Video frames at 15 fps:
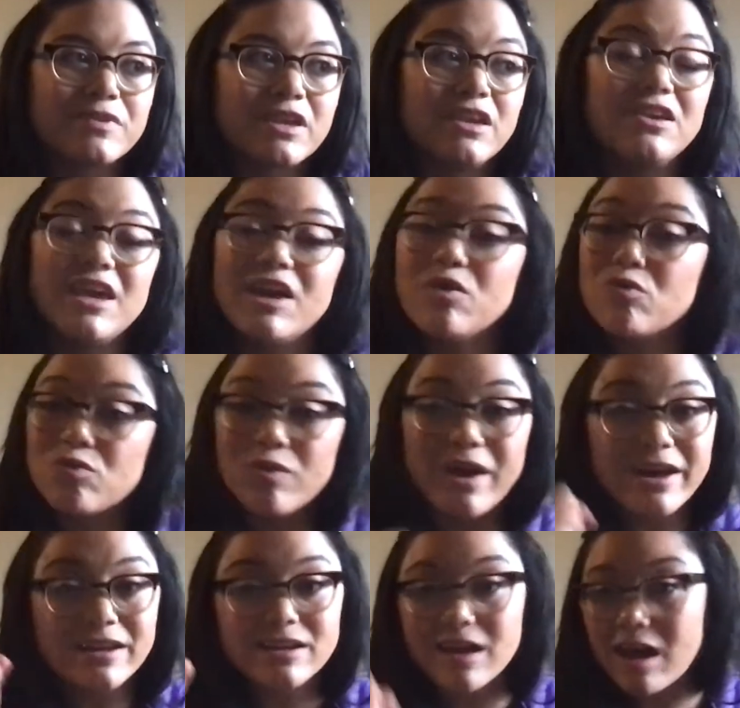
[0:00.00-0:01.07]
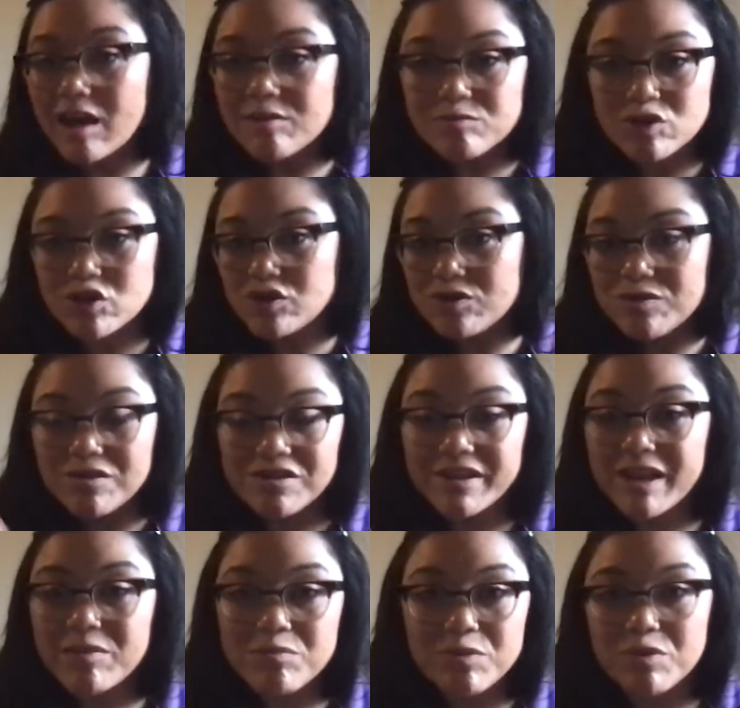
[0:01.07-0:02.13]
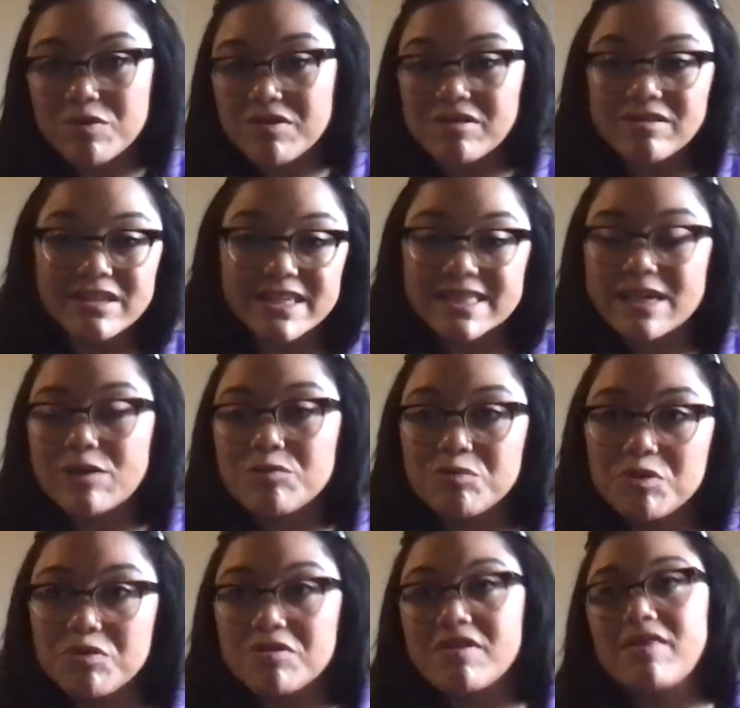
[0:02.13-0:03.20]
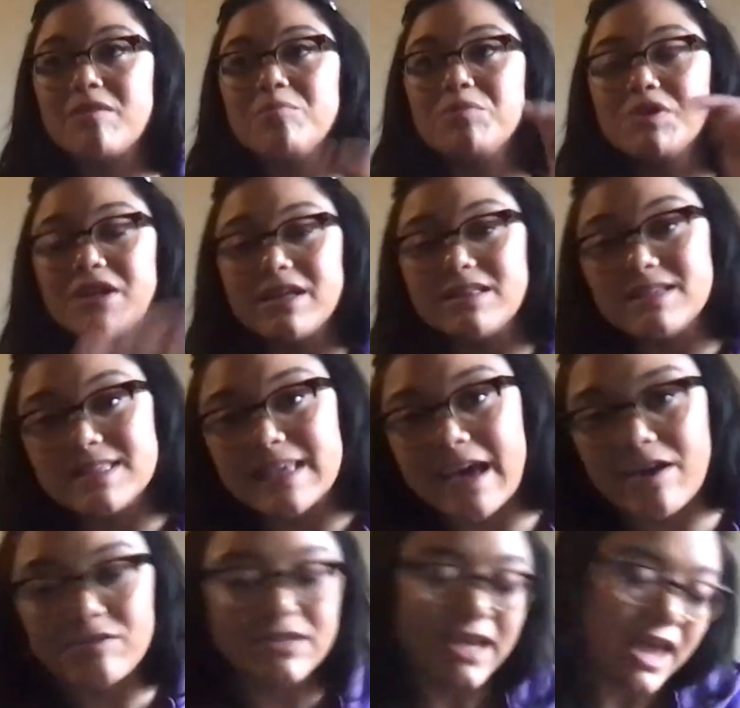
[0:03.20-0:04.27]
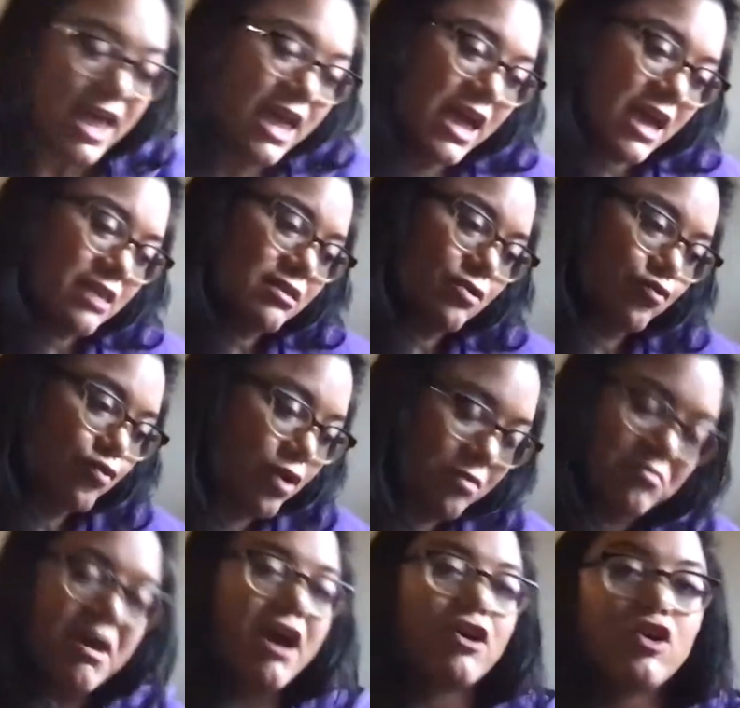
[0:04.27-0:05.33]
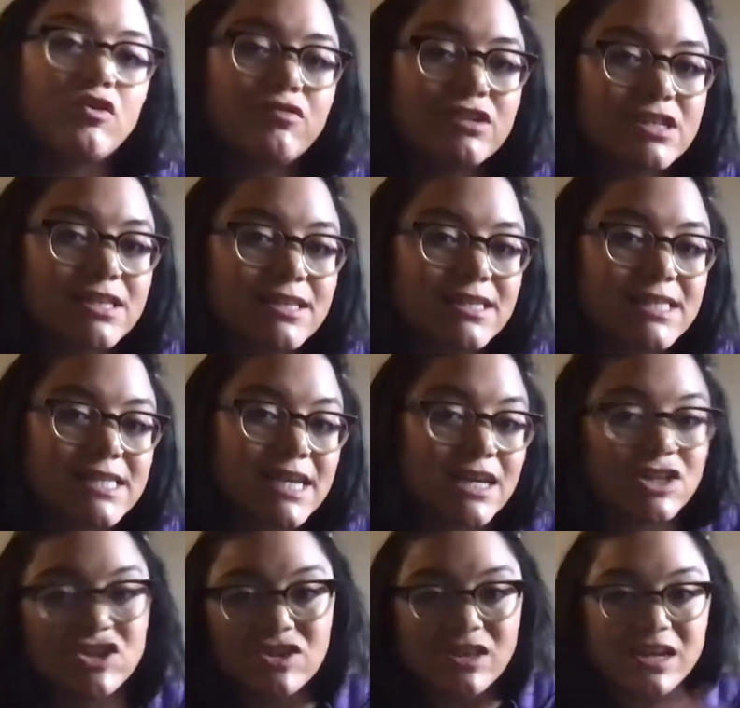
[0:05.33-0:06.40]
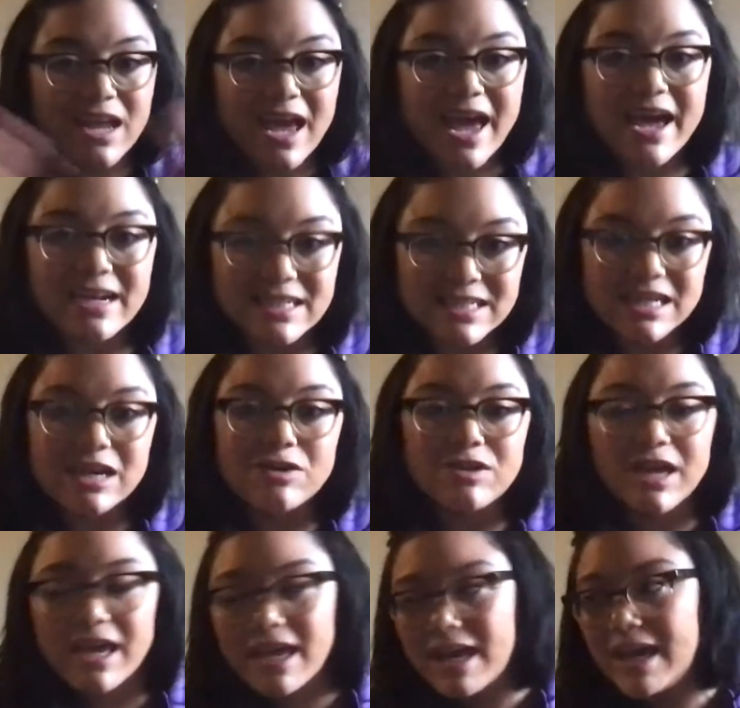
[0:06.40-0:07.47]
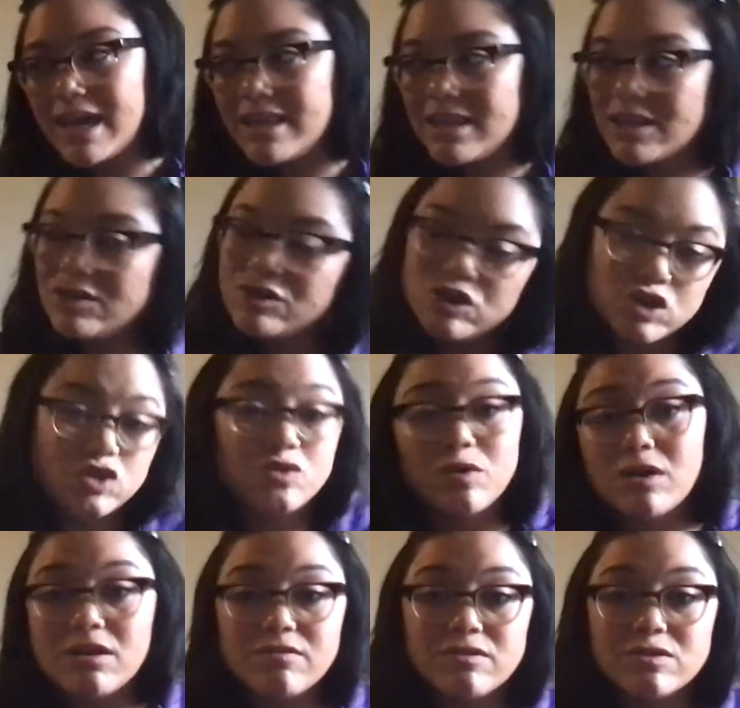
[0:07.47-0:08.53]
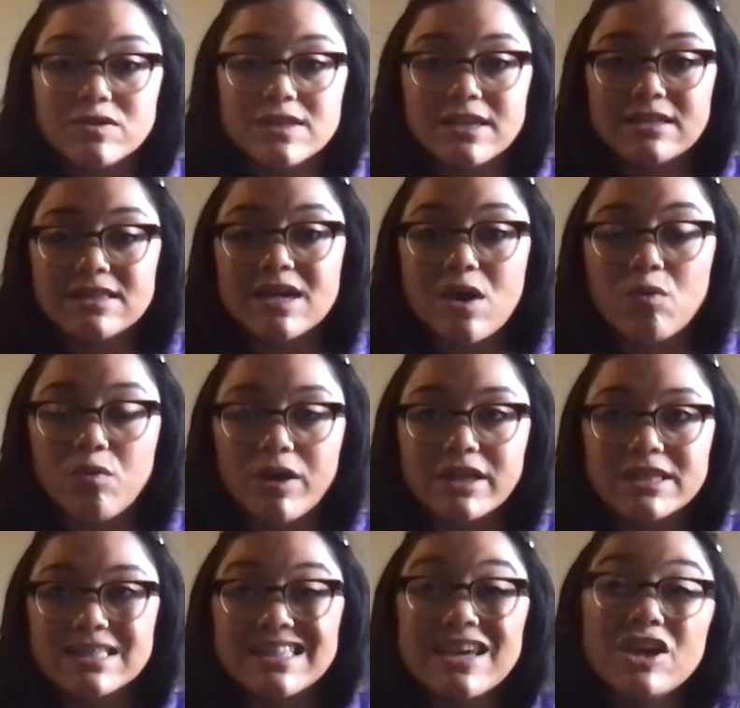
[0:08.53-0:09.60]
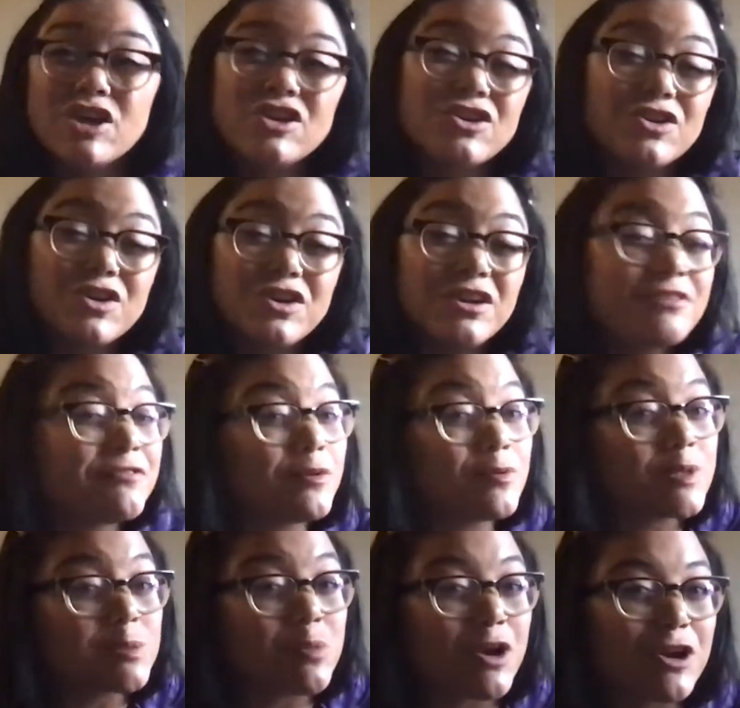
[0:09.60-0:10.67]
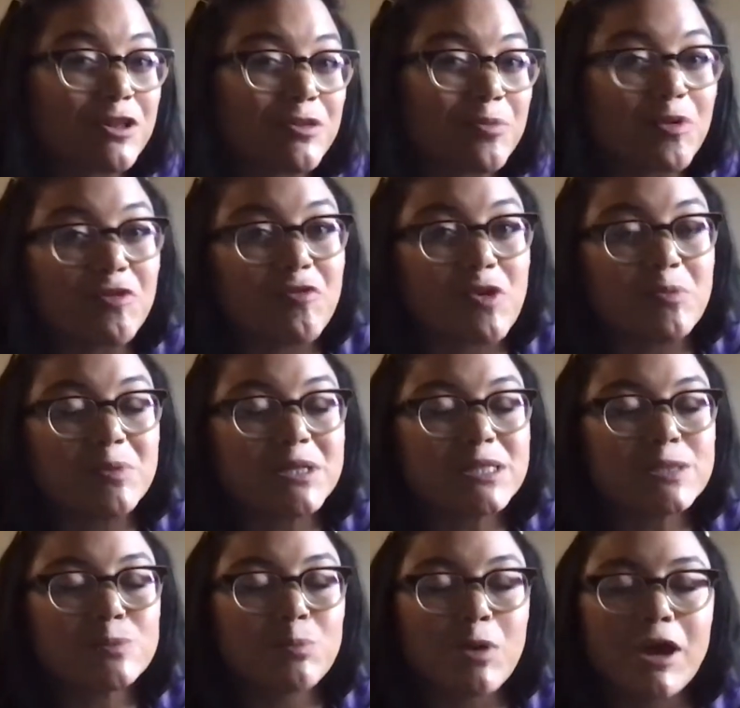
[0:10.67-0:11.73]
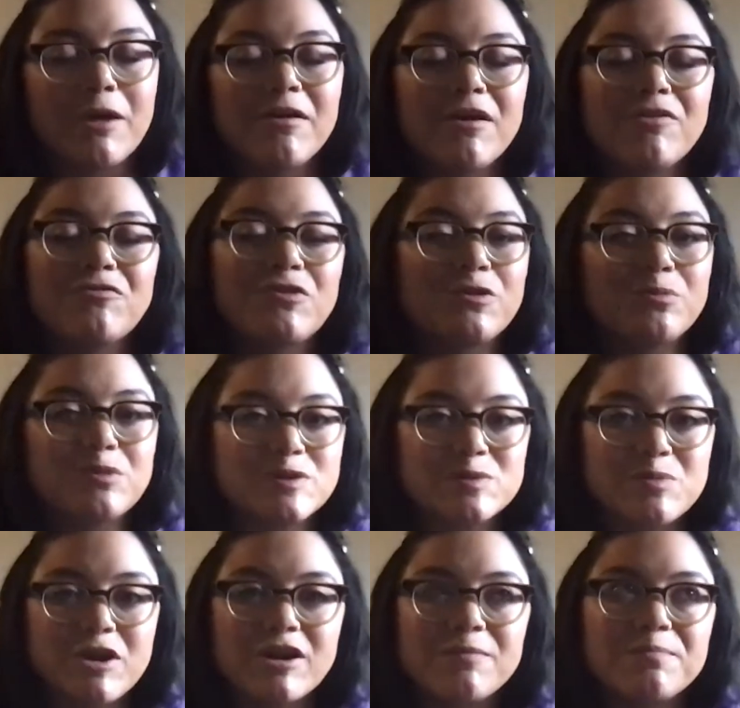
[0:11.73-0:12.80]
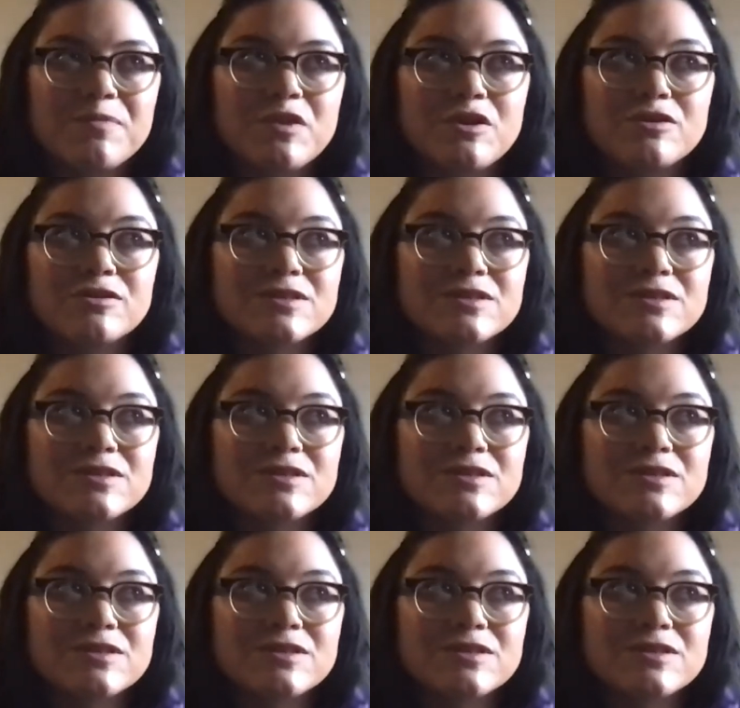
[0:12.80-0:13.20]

You can't run up to the light booth and the sound booth and then play the sound and then run back over to the stage and then act out and then do all of those things at once. You could if it was part of the performance, but for the most part, there's